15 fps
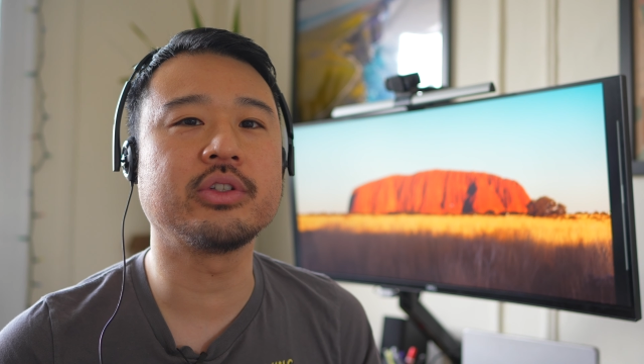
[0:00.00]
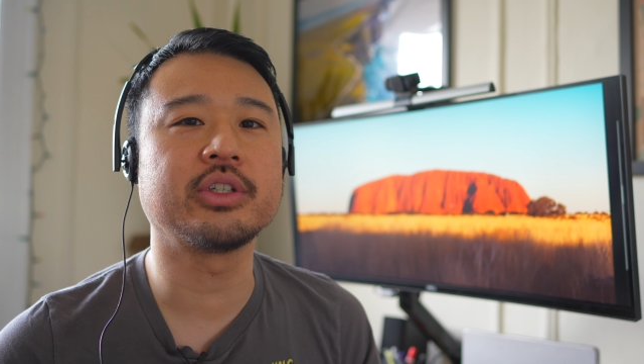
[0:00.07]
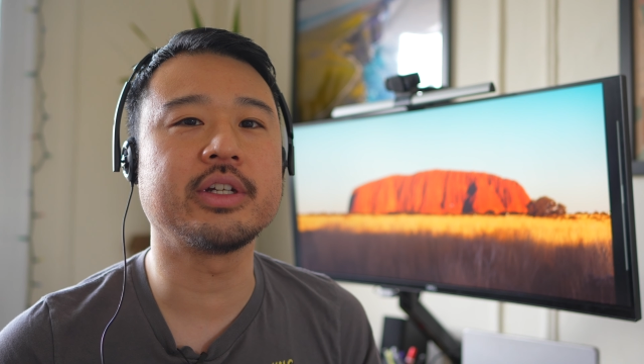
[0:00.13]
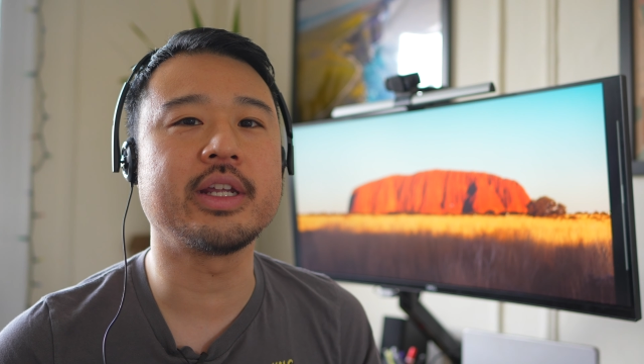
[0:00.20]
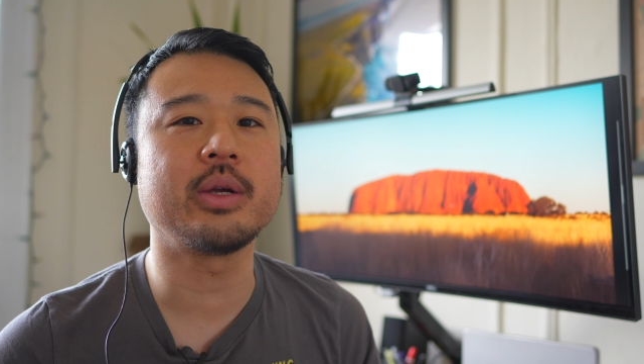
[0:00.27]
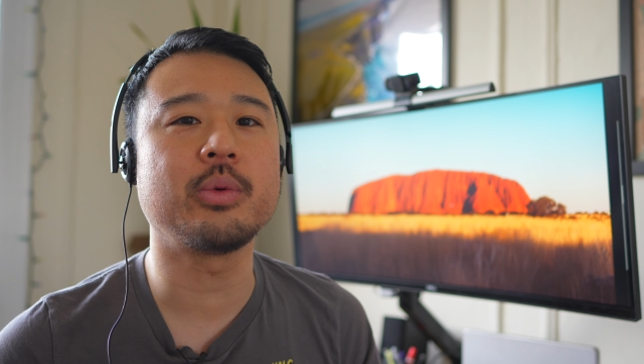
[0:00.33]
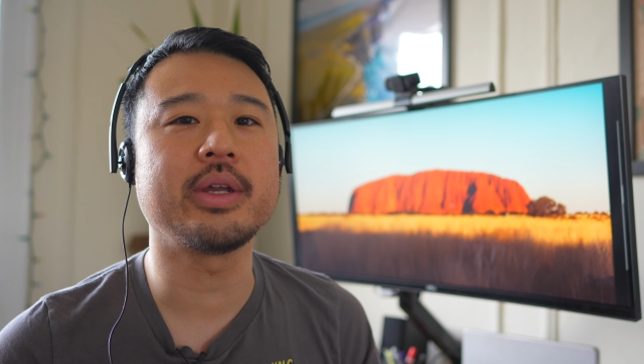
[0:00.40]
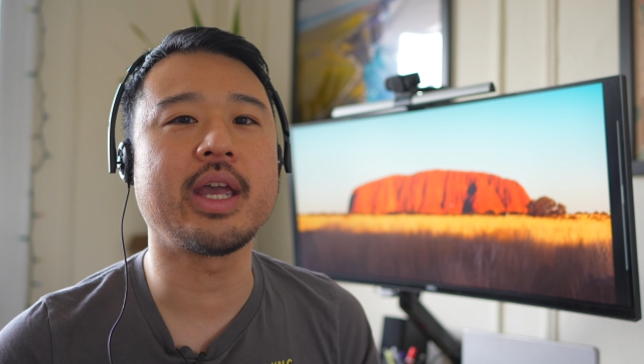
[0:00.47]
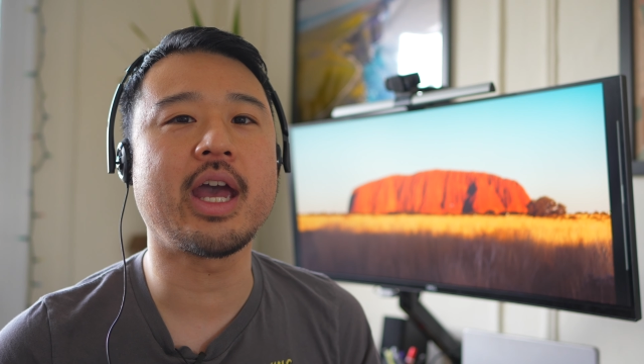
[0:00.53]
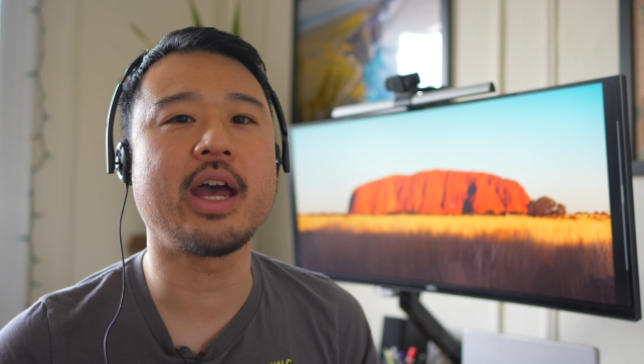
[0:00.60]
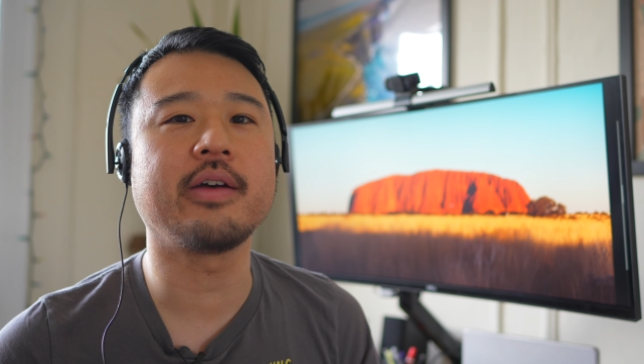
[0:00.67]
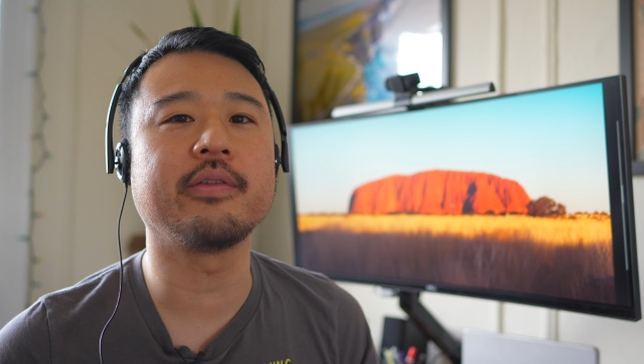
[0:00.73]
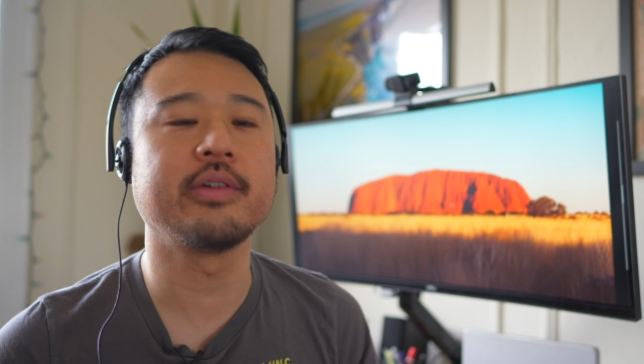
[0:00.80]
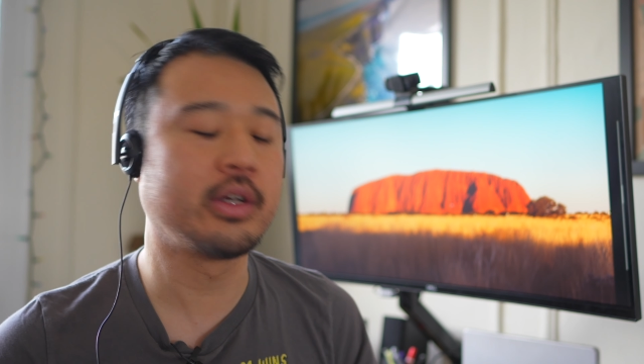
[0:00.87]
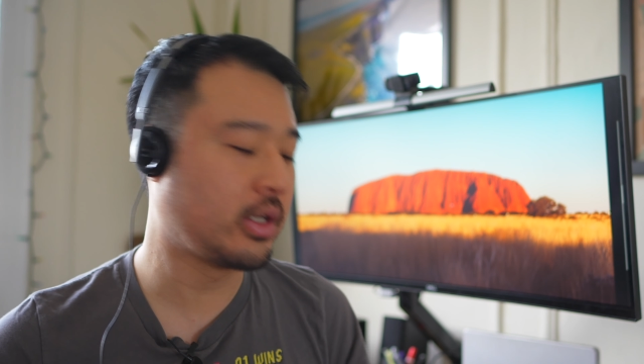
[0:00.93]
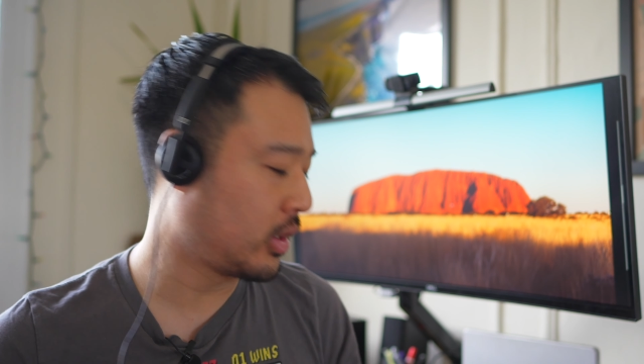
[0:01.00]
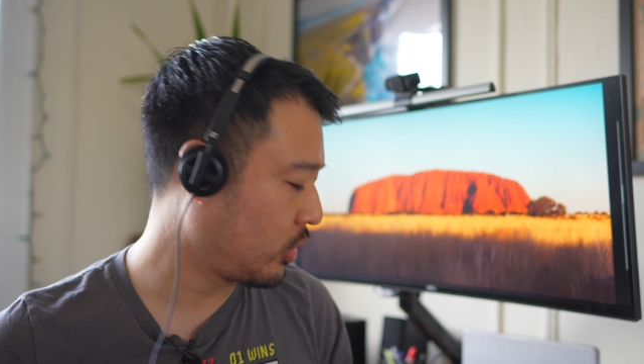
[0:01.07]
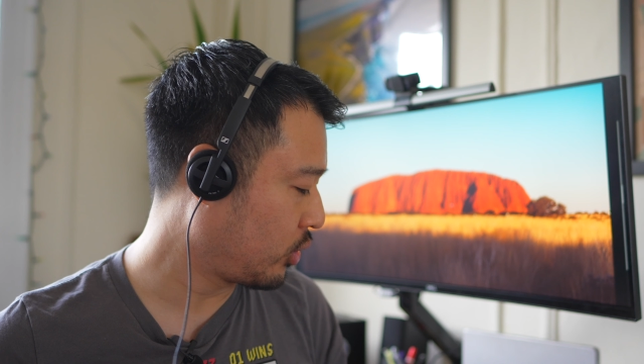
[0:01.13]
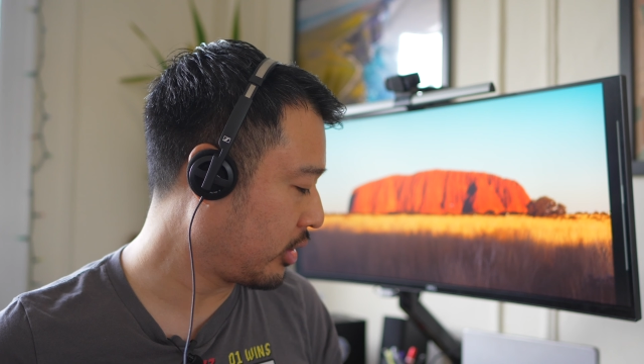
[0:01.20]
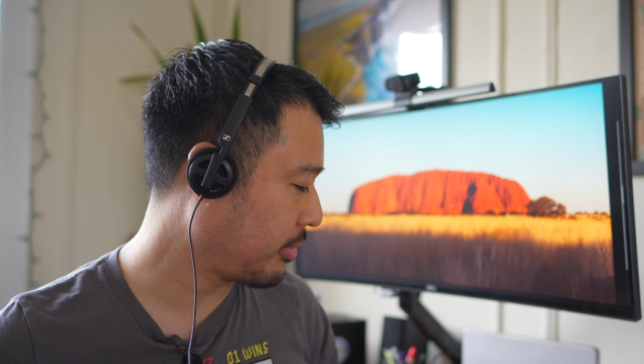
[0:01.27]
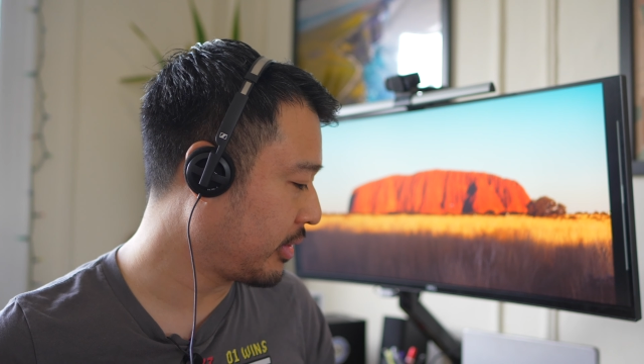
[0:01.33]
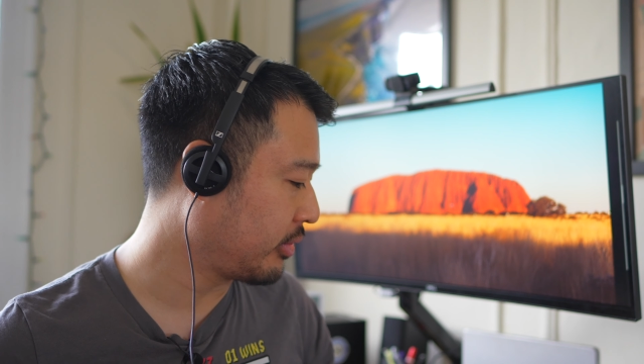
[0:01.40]
Today
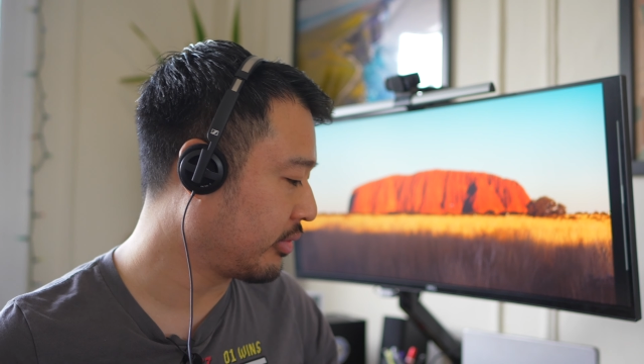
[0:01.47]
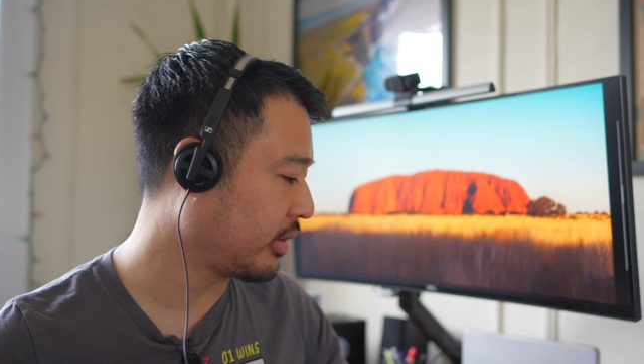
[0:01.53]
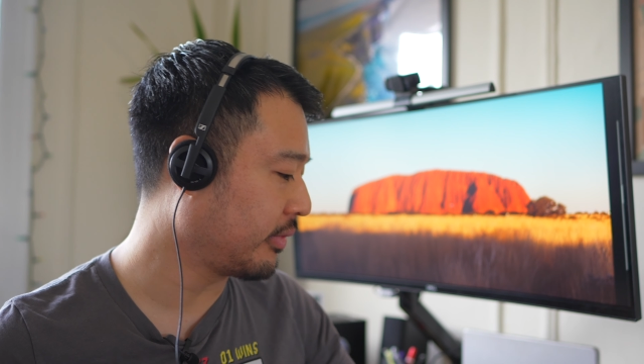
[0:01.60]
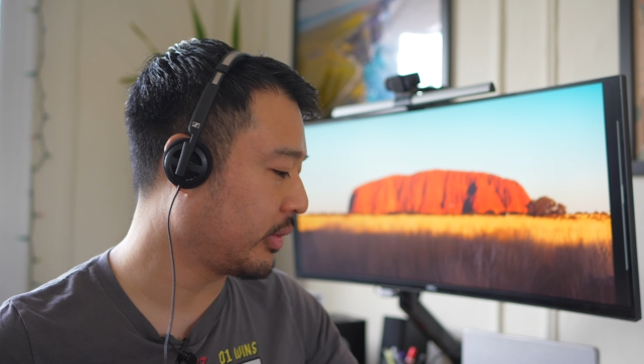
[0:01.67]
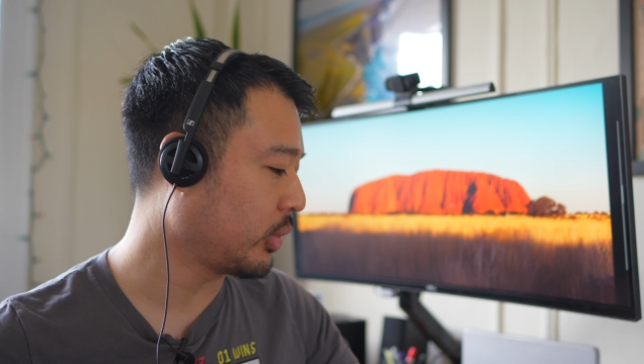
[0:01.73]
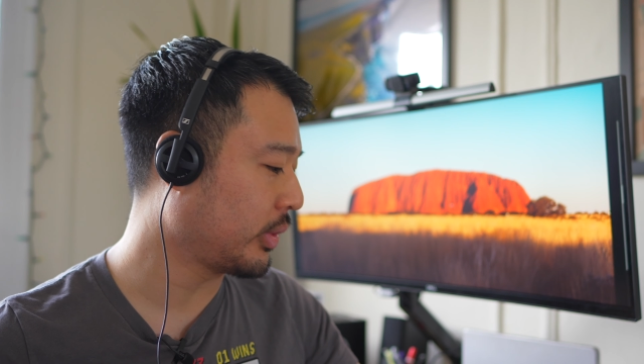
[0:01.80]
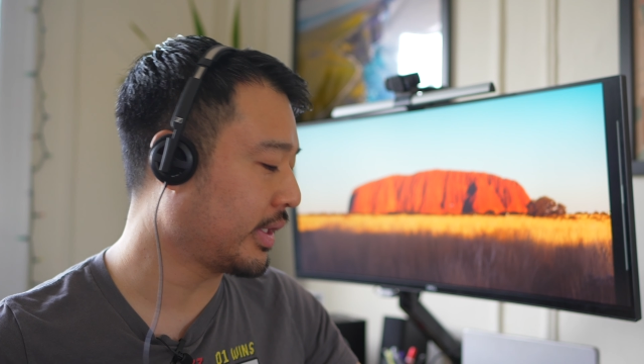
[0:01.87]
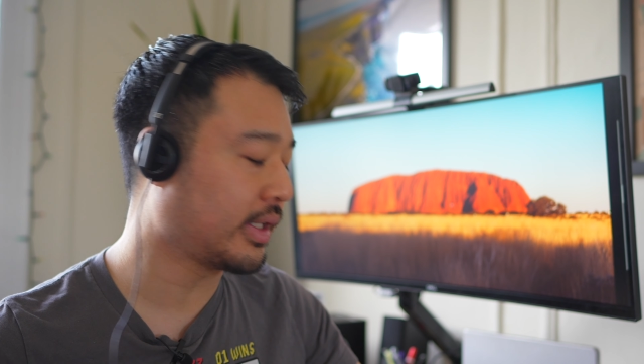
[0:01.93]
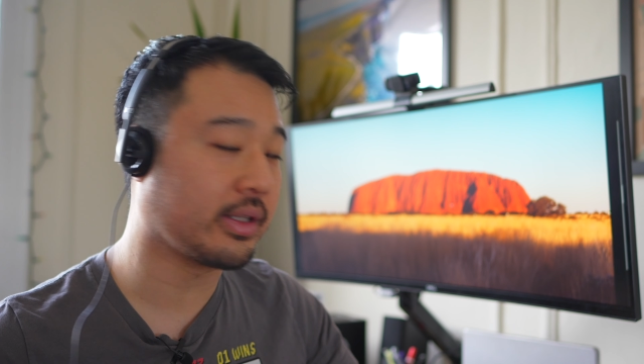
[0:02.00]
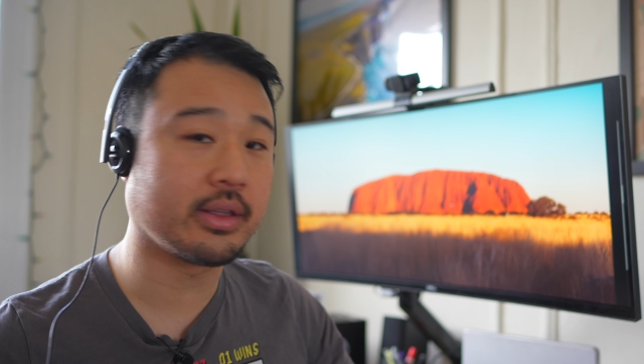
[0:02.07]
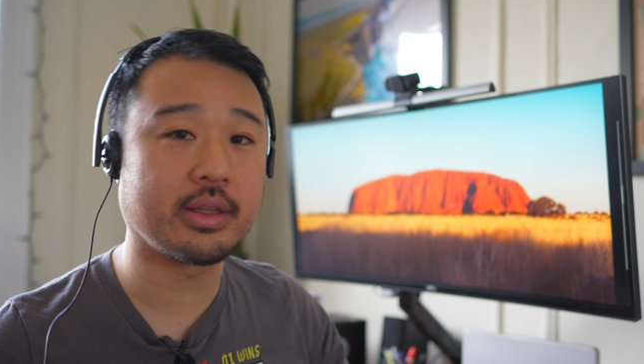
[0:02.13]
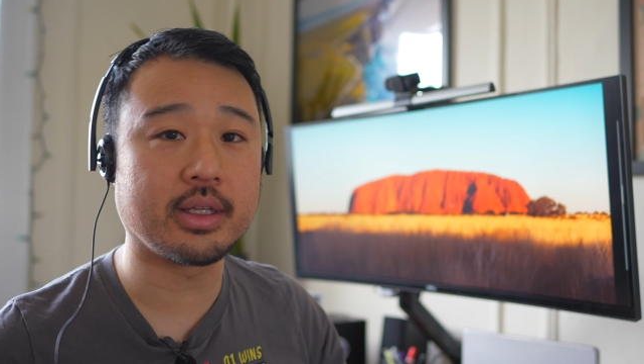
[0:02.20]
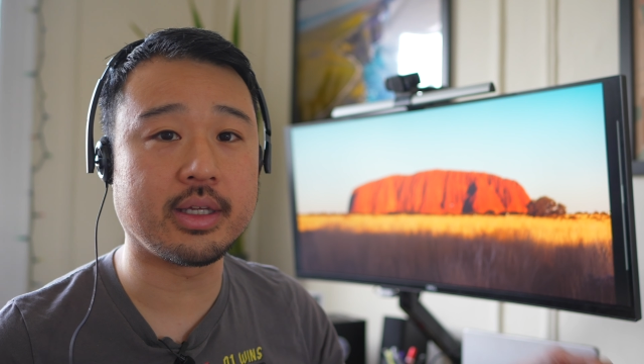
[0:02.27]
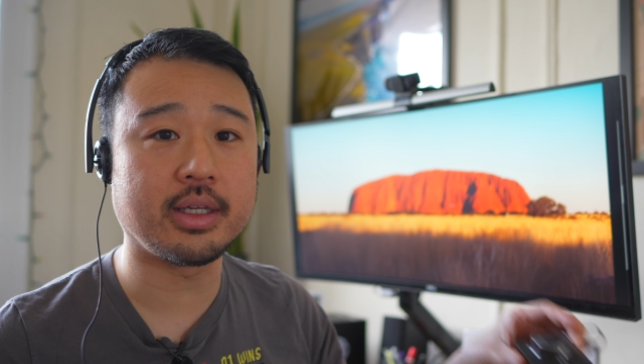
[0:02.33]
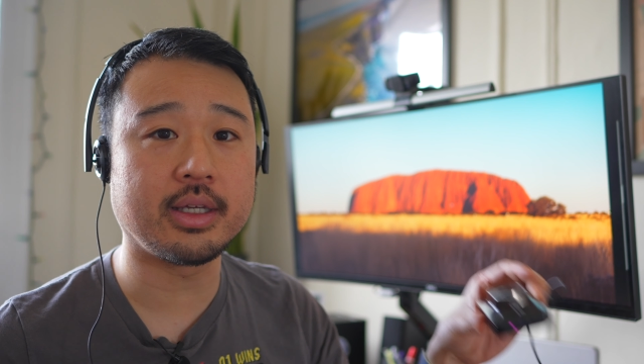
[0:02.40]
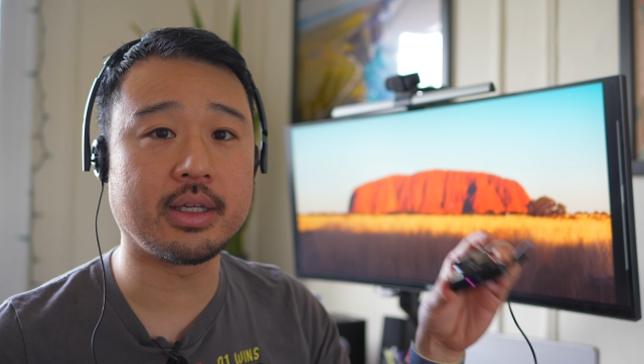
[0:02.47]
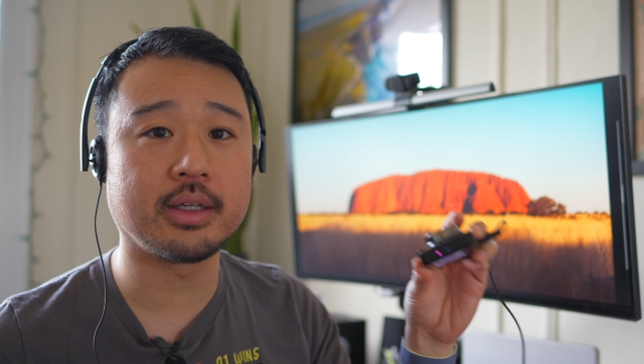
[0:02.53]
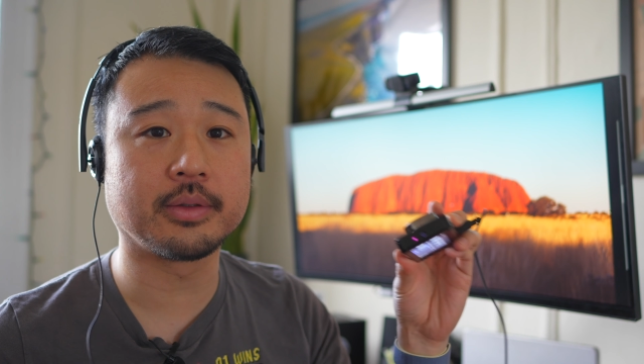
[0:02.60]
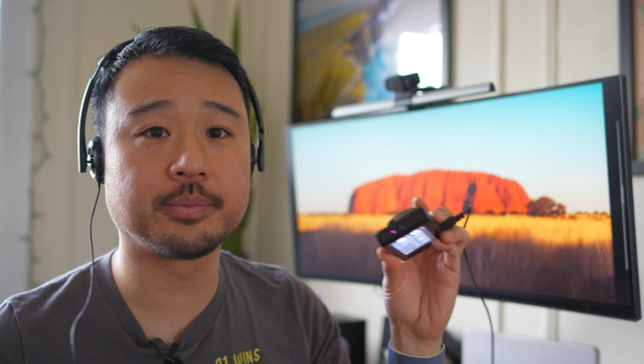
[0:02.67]
we'll be reviewing the